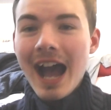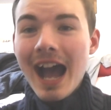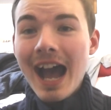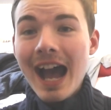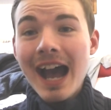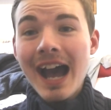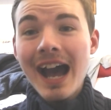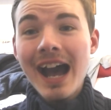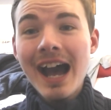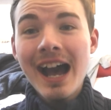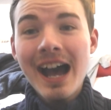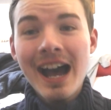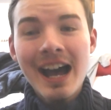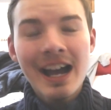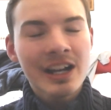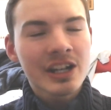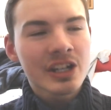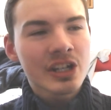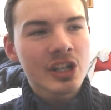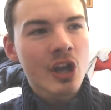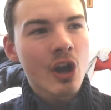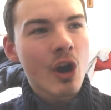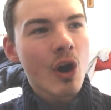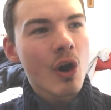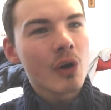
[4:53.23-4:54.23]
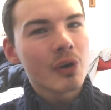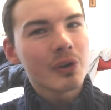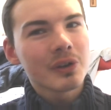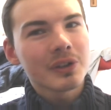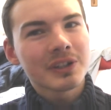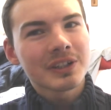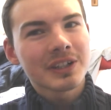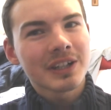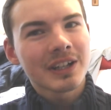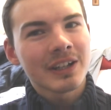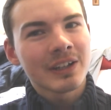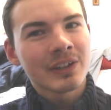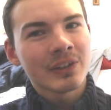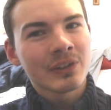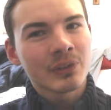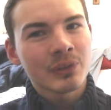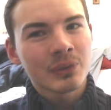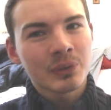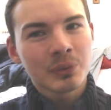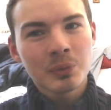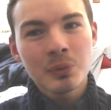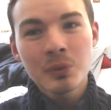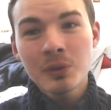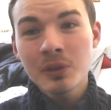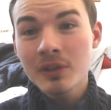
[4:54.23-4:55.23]
Ah, conkers.
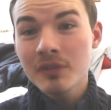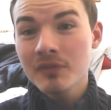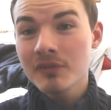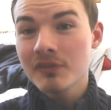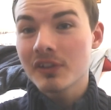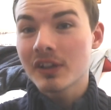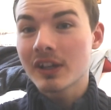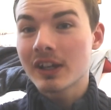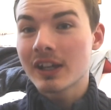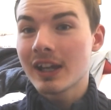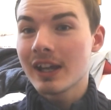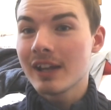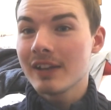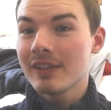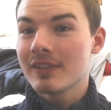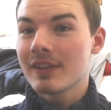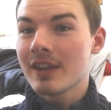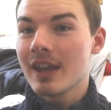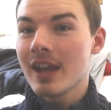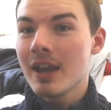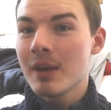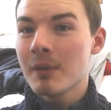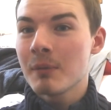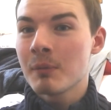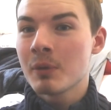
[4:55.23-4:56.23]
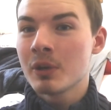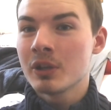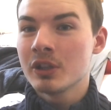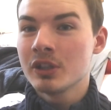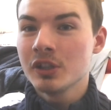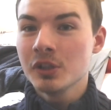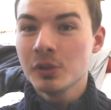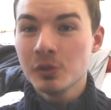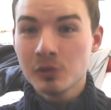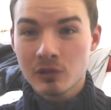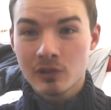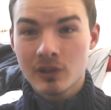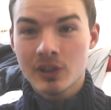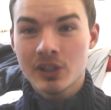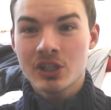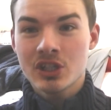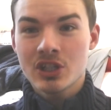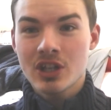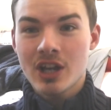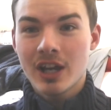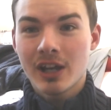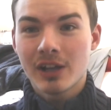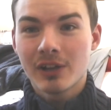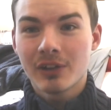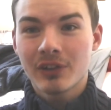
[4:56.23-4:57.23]
Who can forget them when you were a
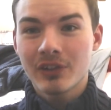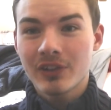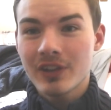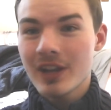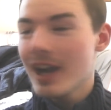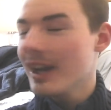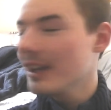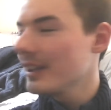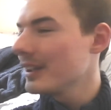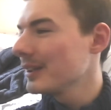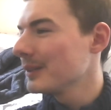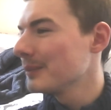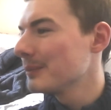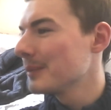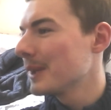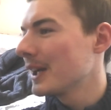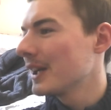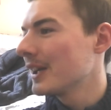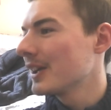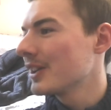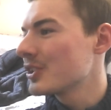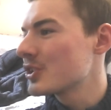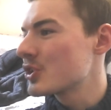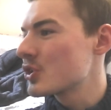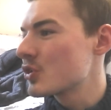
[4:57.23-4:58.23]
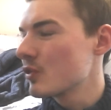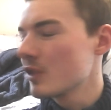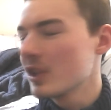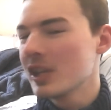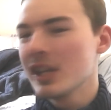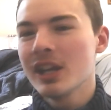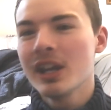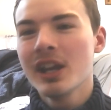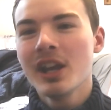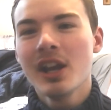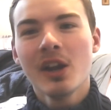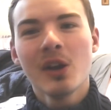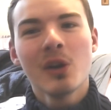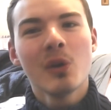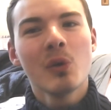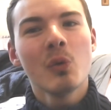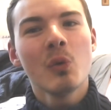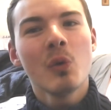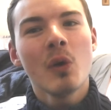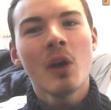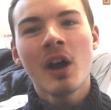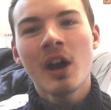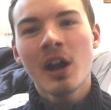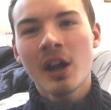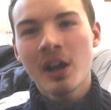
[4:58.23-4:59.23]
child standing by a tree,
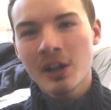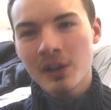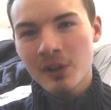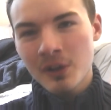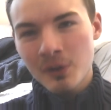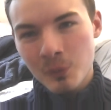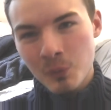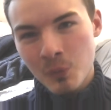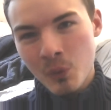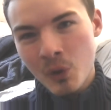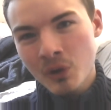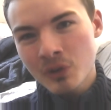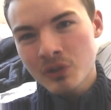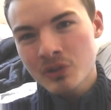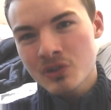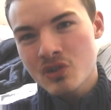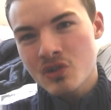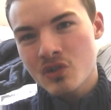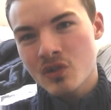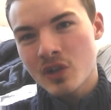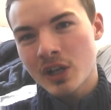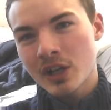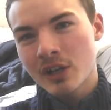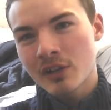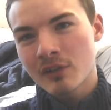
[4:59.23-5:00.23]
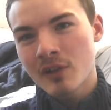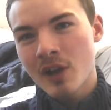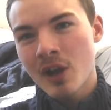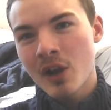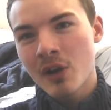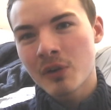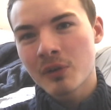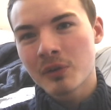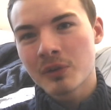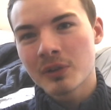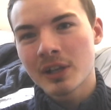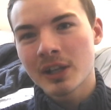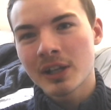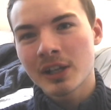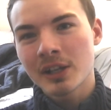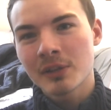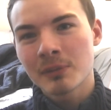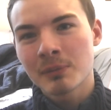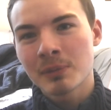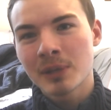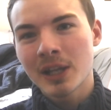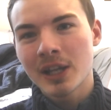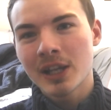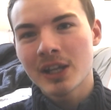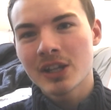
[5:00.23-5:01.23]
uh, wandering around like you're
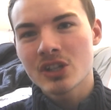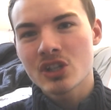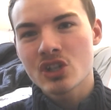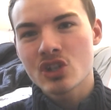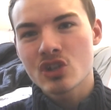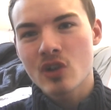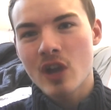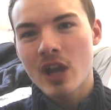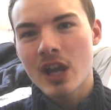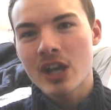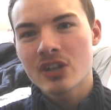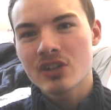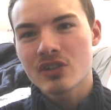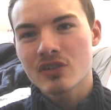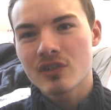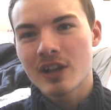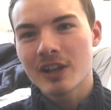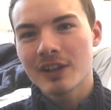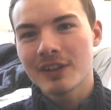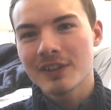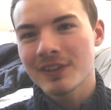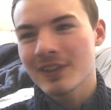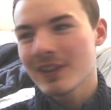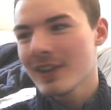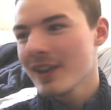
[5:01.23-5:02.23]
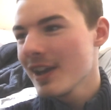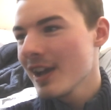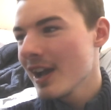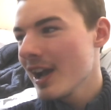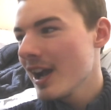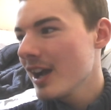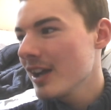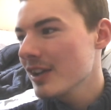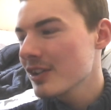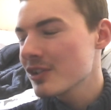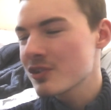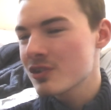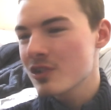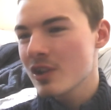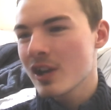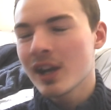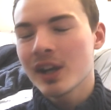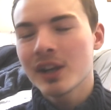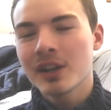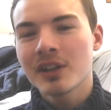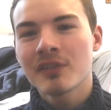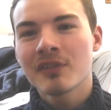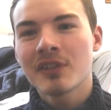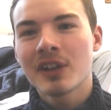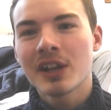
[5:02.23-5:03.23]
playing treasure hunt and
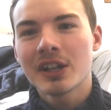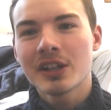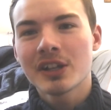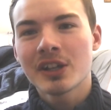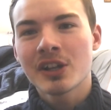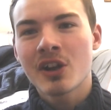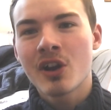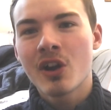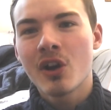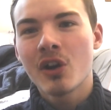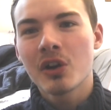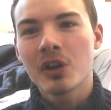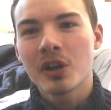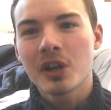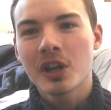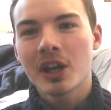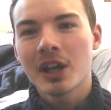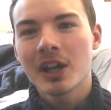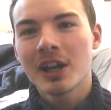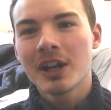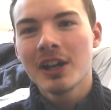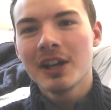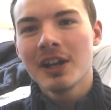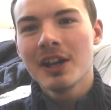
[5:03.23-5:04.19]
trying to find a conker,